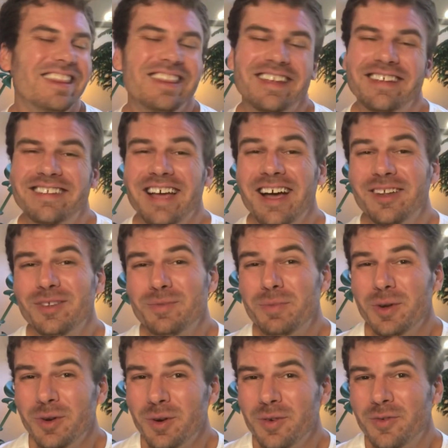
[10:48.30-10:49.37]
This has
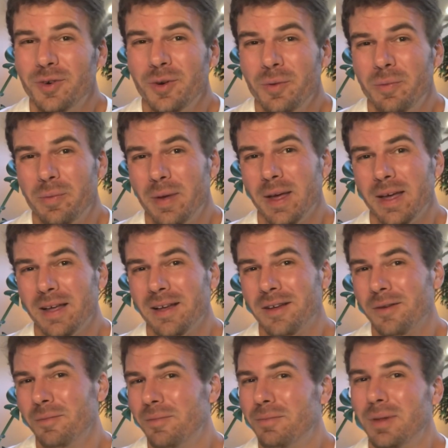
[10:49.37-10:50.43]
beautiful pink
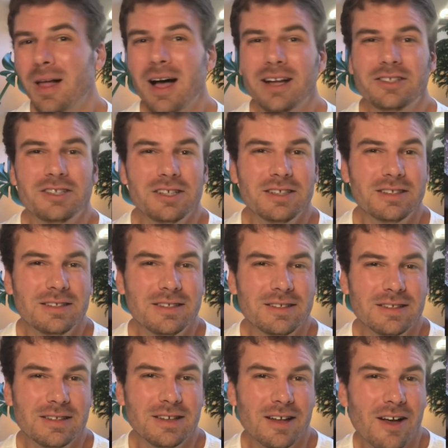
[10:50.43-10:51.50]

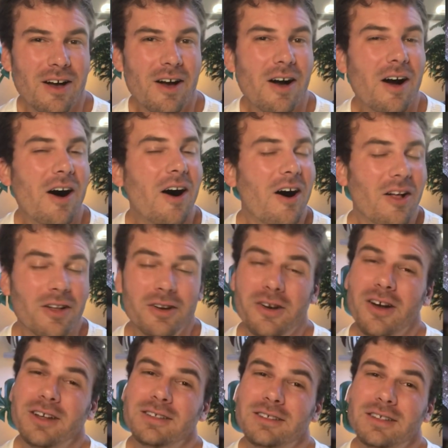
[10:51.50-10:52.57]
blotches all
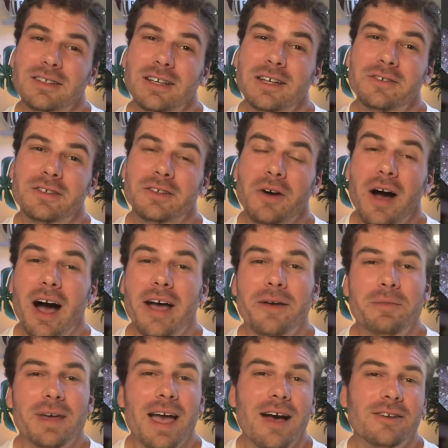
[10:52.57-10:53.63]
across the leaf, so I
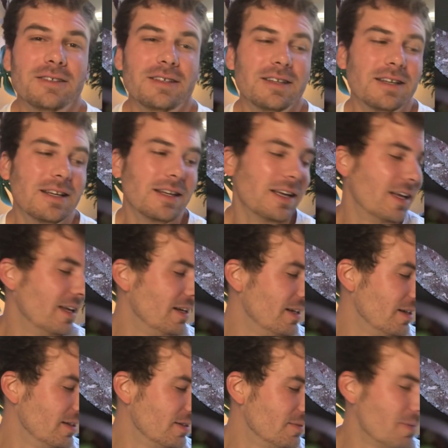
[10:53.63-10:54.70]
am counting it, and
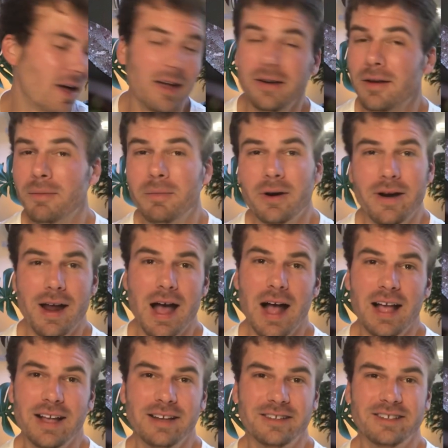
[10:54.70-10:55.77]
it is my number
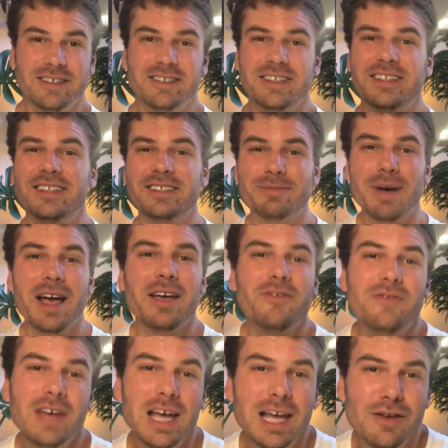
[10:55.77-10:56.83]
9, so it is my
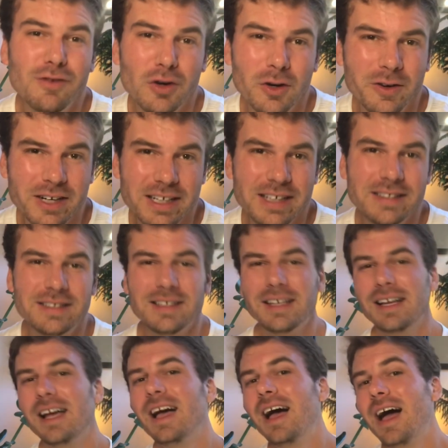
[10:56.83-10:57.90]
favorite.
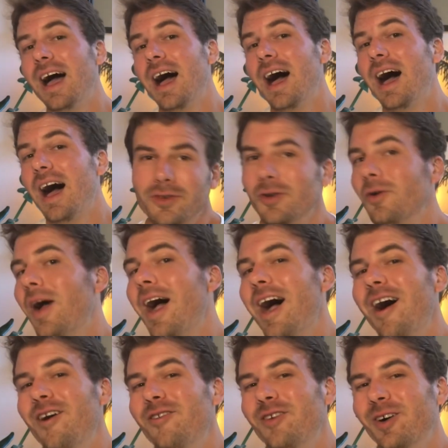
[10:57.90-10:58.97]
If you
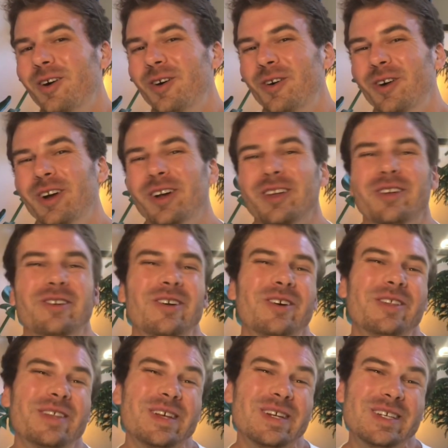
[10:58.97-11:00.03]
have a Hoya, you
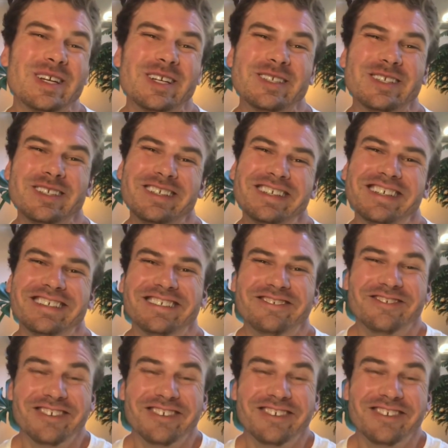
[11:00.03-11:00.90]
know the addiction is